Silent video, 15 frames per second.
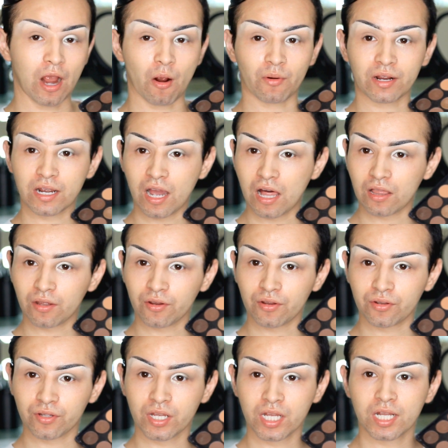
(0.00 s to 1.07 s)
brown
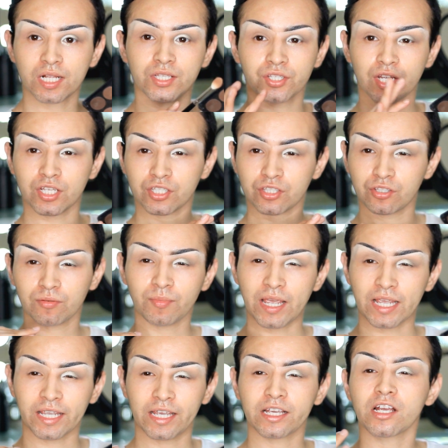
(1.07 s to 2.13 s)
color just to
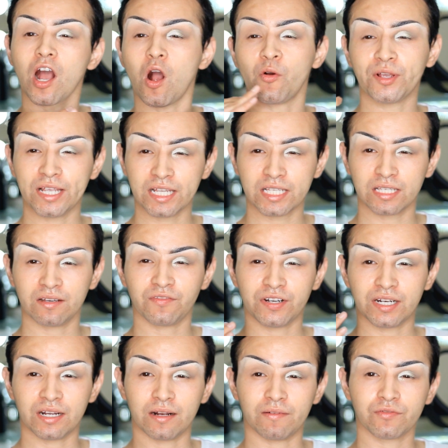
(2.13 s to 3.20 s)
make it cohesive
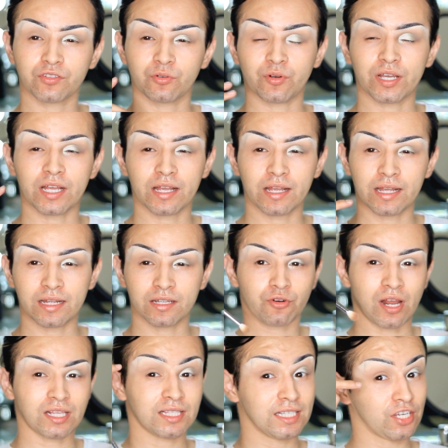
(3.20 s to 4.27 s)
enough so it
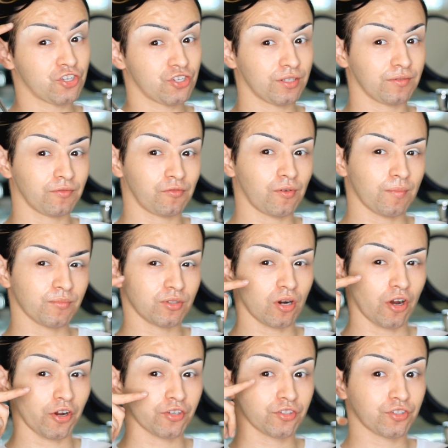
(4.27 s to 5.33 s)
transitions from
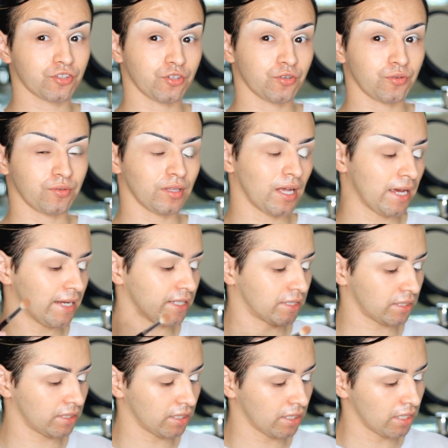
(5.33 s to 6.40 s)
dark to
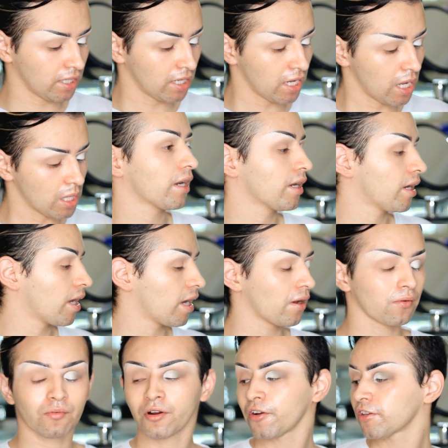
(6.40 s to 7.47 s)
light. And
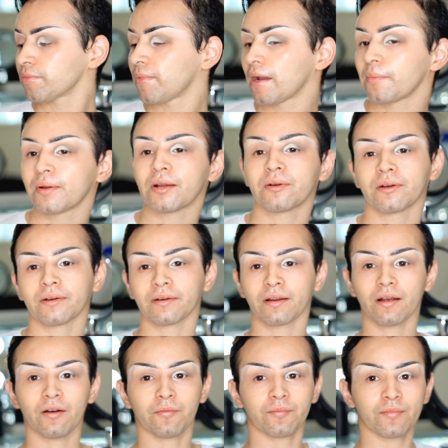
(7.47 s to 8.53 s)
where's my mirror?
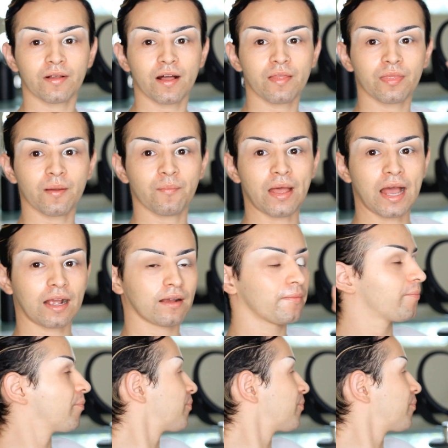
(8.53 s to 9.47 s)
Oh, the back.